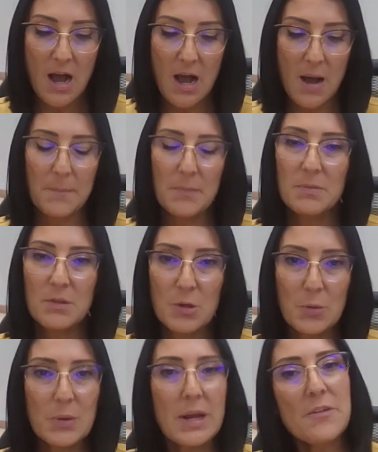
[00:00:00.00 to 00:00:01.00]
The
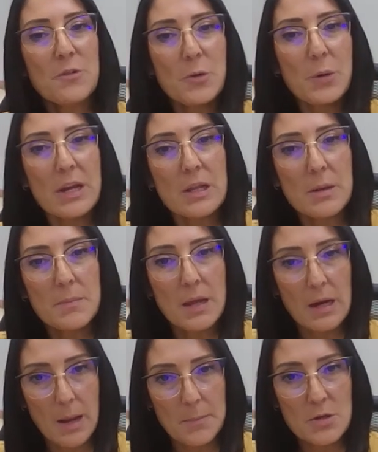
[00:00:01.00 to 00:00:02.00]
creative curriculum
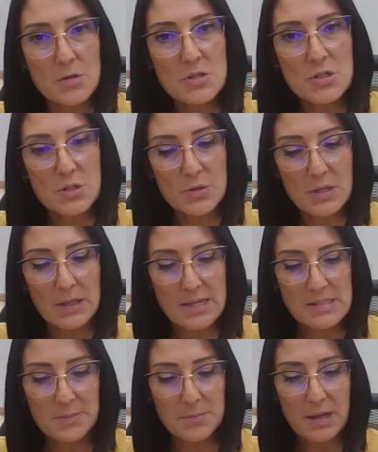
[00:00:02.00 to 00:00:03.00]
that I'm used to, the
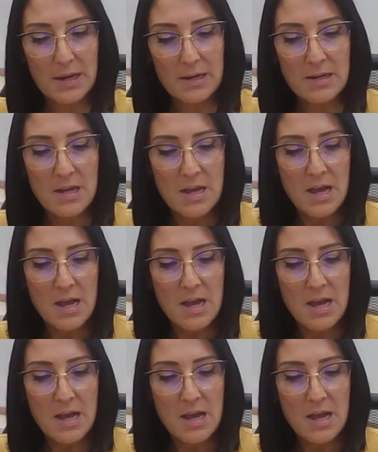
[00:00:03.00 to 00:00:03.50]
lesson plan,